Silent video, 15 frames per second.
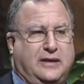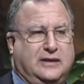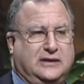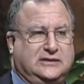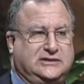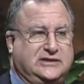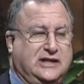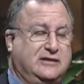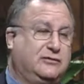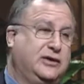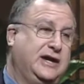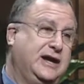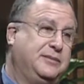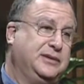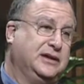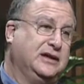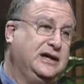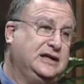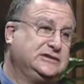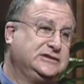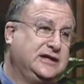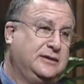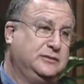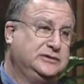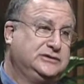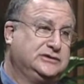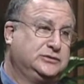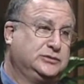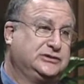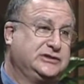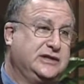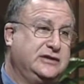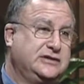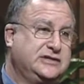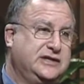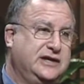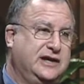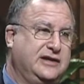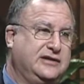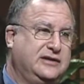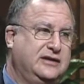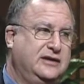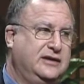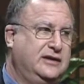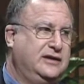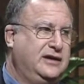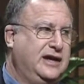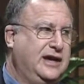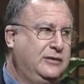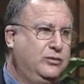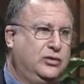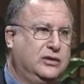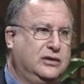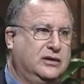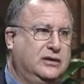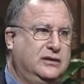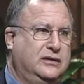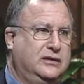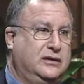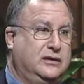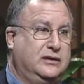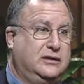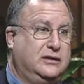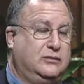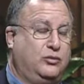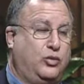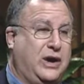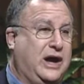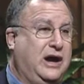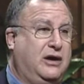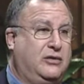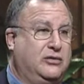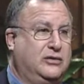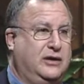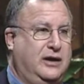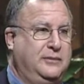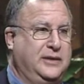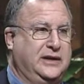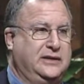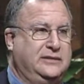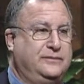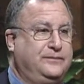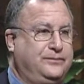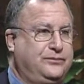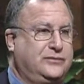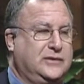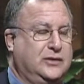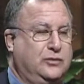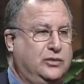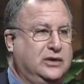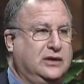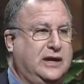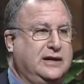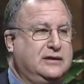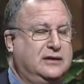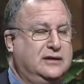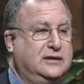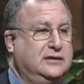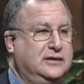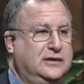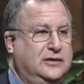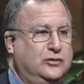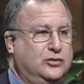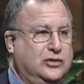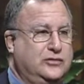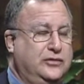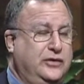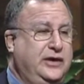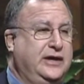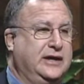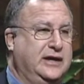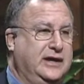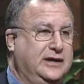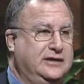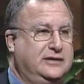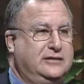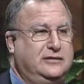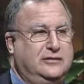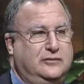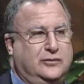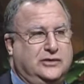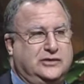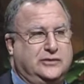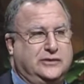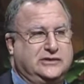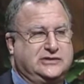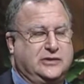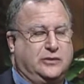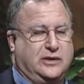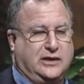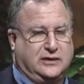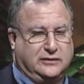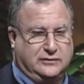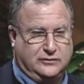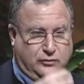Instead of what happened last time, which is we're scared to death, and we're like a recruiting ad. We're doing so well.